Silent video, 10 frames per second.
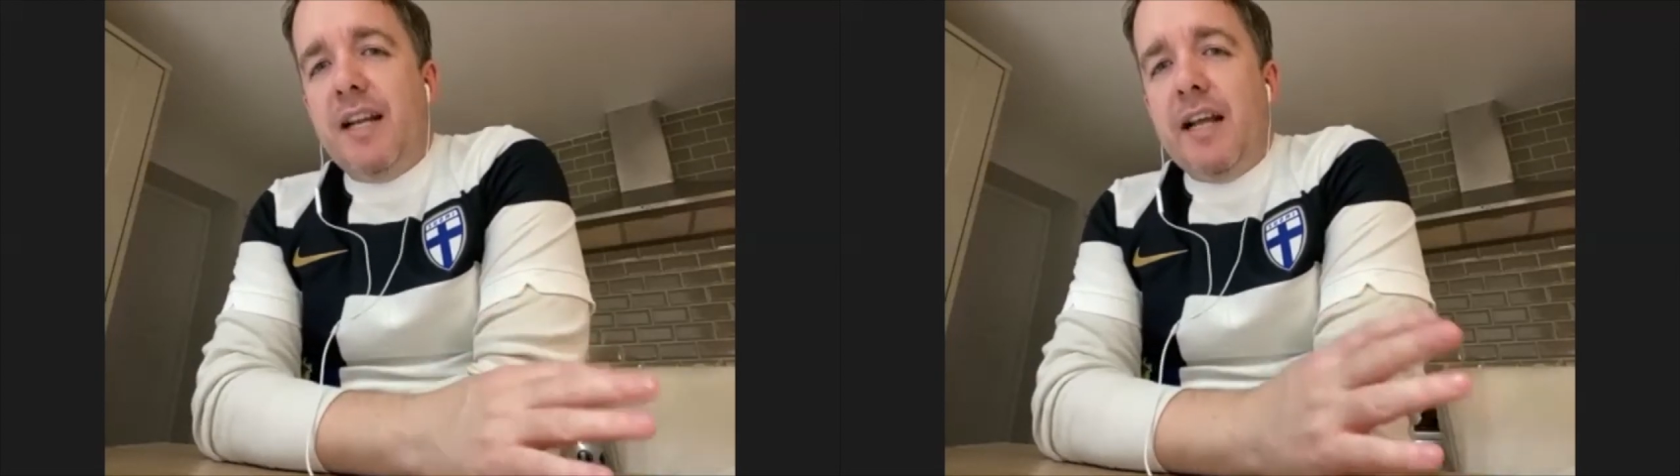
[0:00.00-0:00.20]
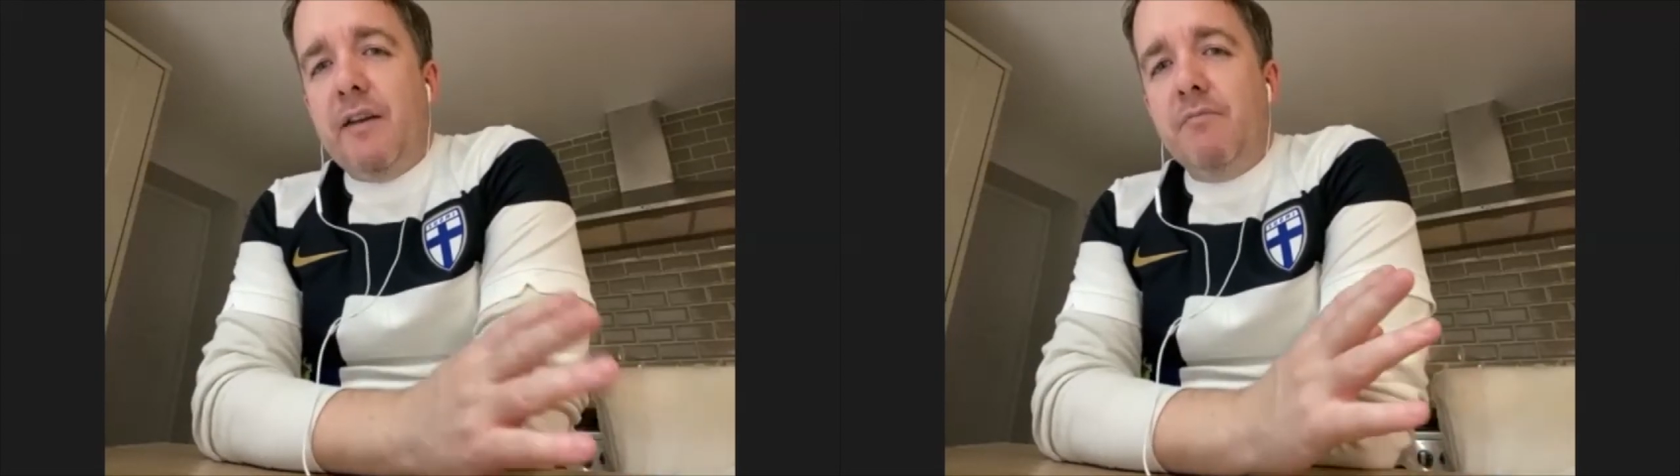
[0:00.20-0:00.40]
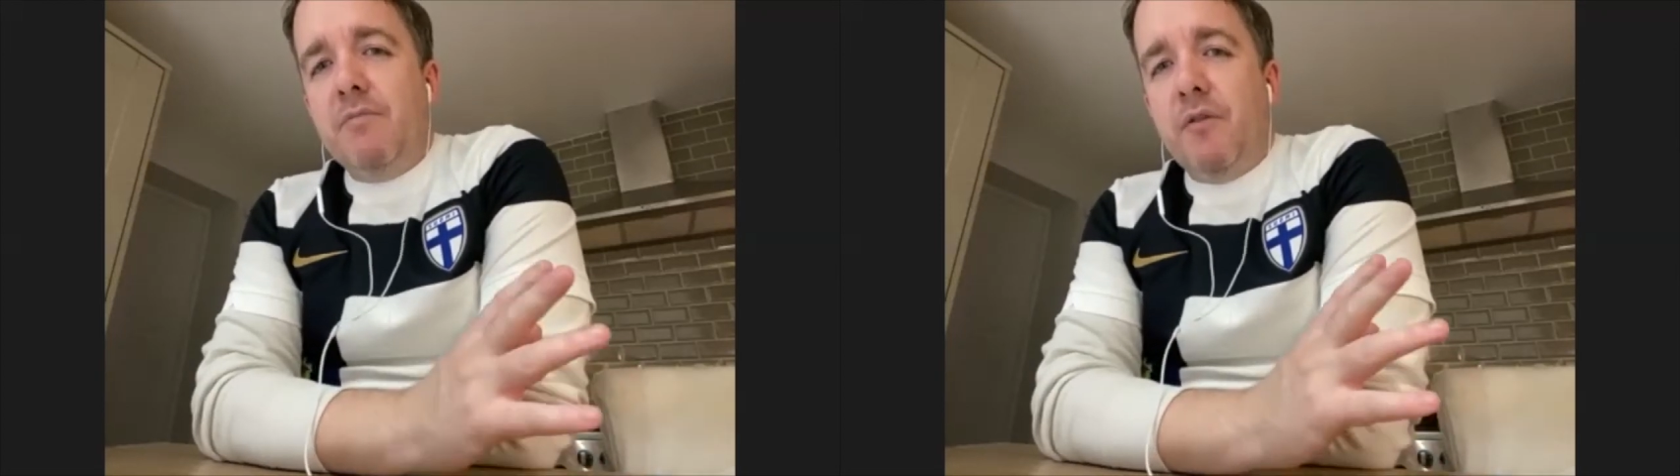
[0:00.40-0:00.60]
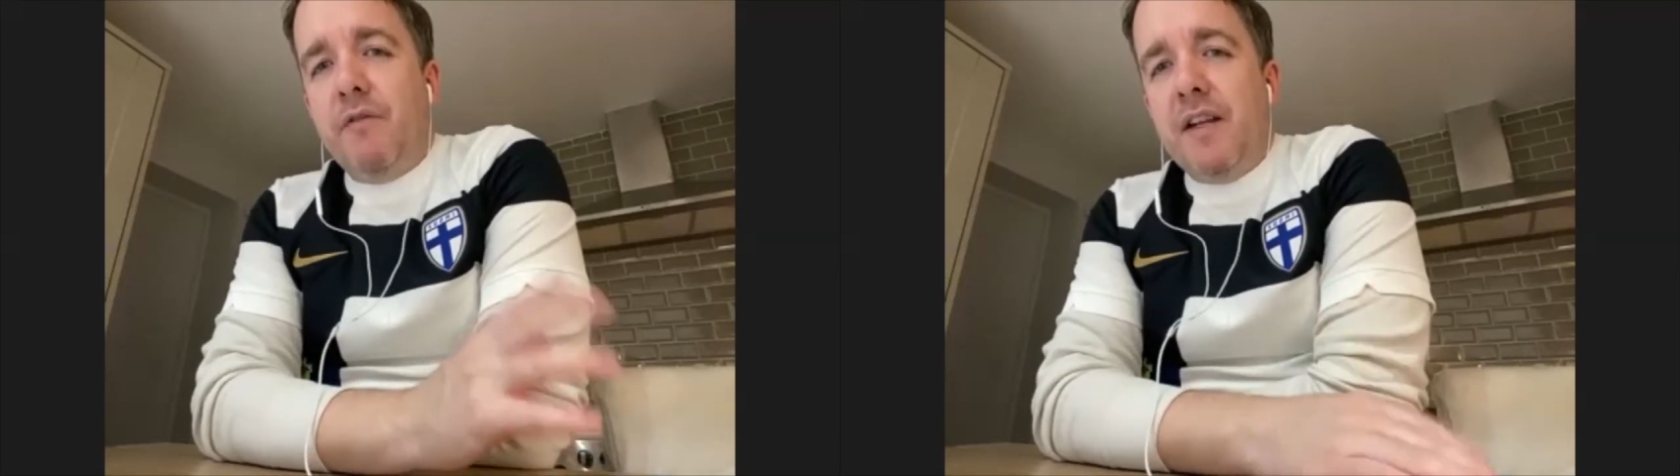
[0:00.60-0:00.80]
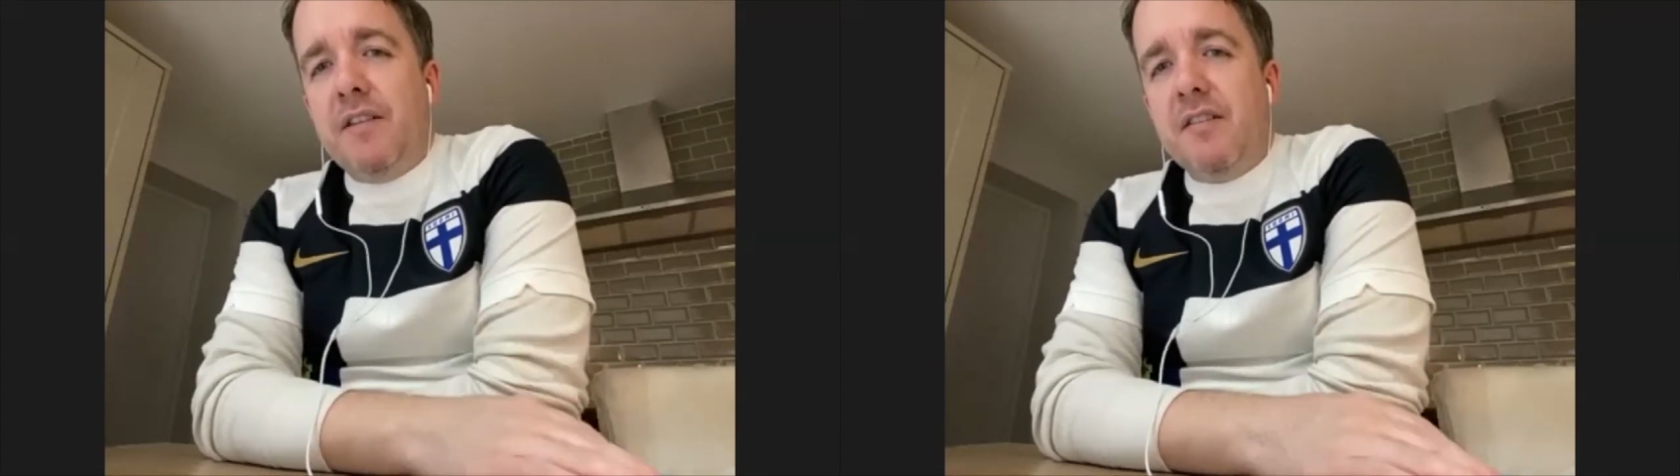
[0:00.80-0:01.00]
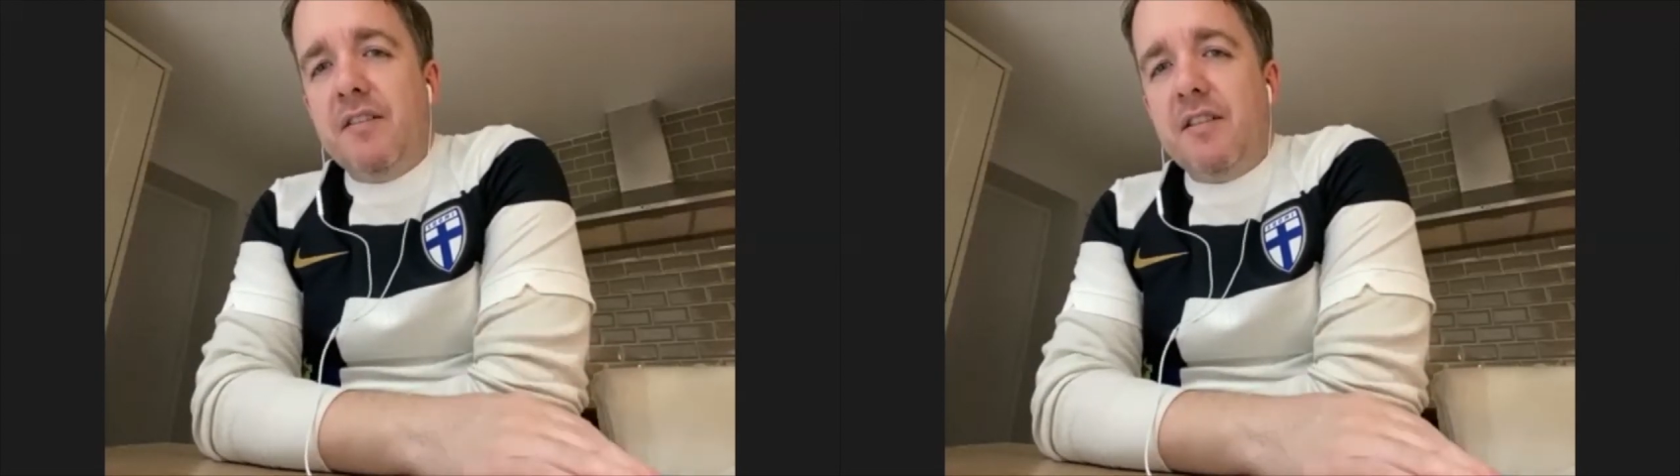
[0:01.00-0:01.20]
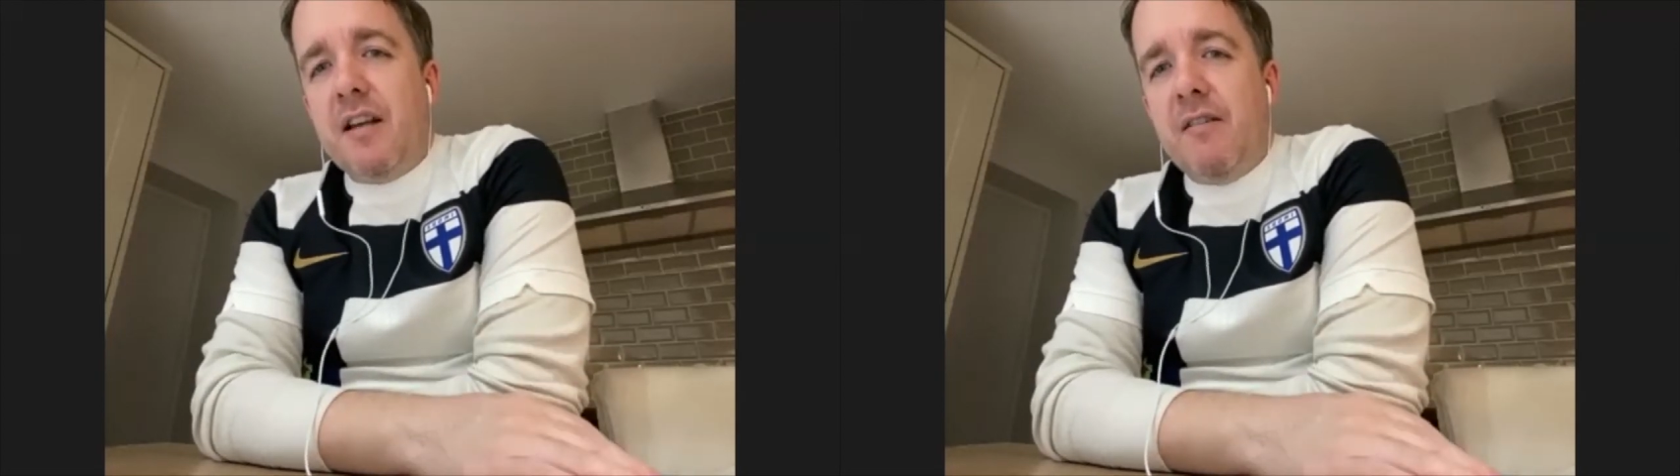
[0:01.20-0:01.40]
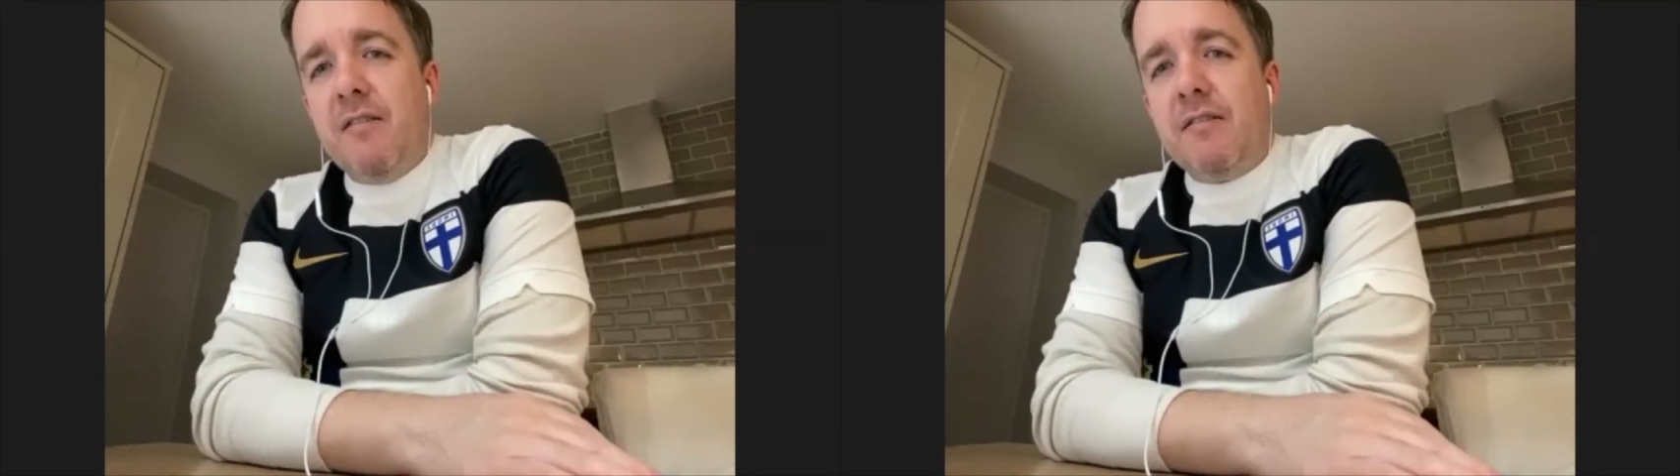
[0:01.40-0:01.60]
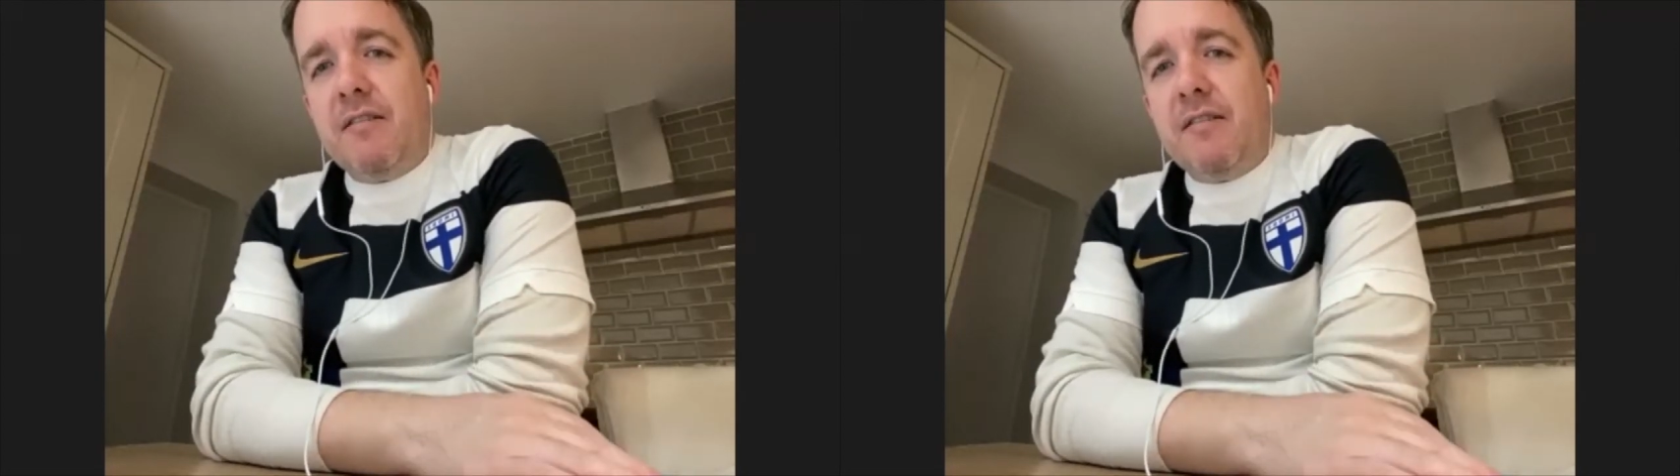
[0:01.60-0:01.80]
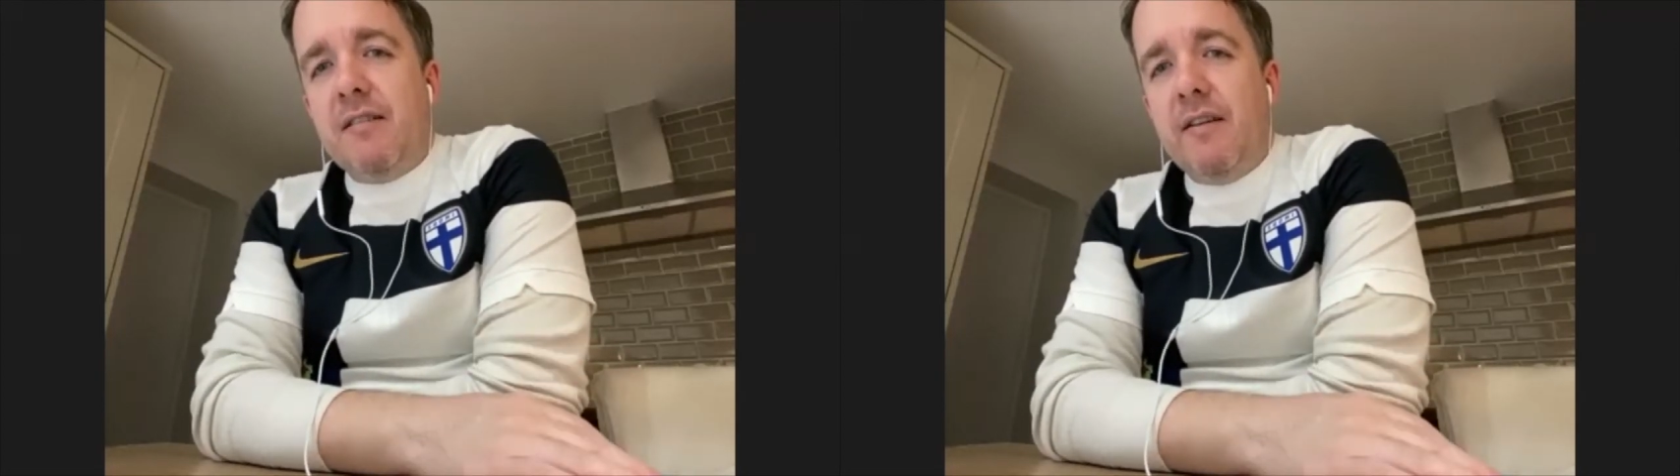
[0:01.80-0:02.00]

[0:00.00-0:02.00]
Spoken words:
it in sort of fits and starts.